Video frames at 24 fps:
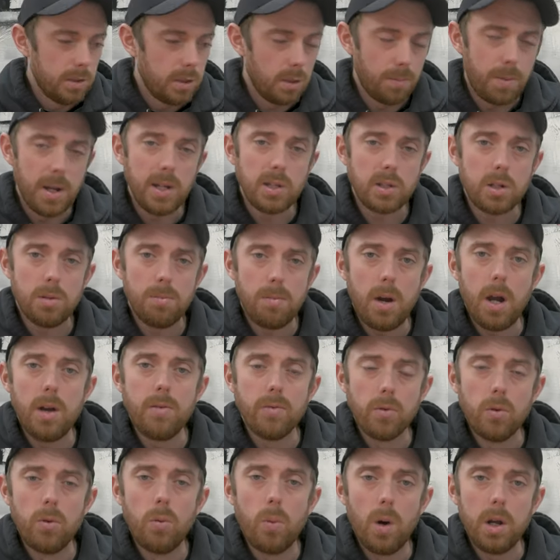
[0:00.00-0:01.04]
So based on my
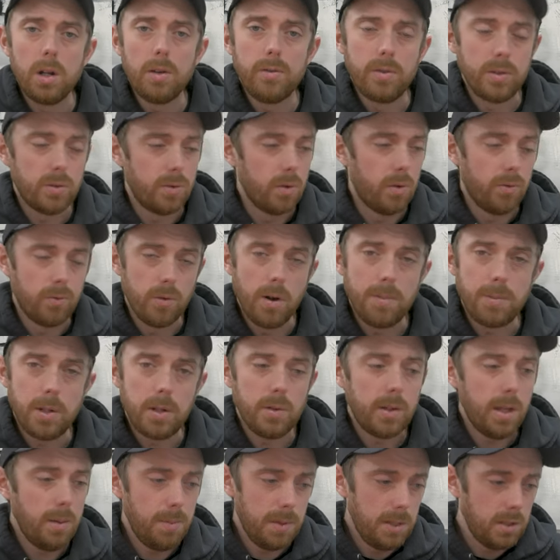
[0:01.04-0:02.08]
rule one of, his, of
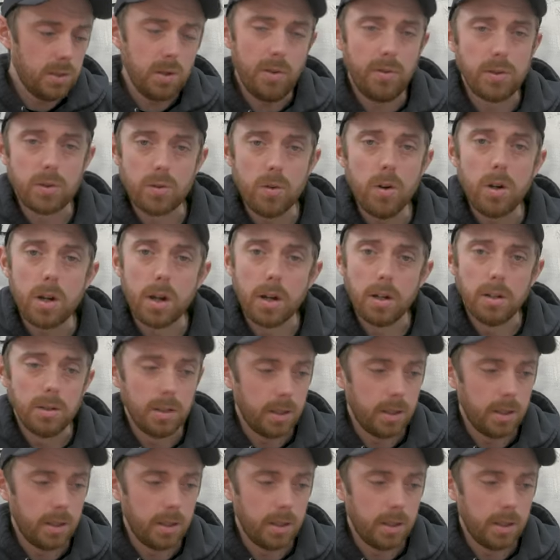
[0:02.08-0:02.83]
reptile keeping, he's off his rocker.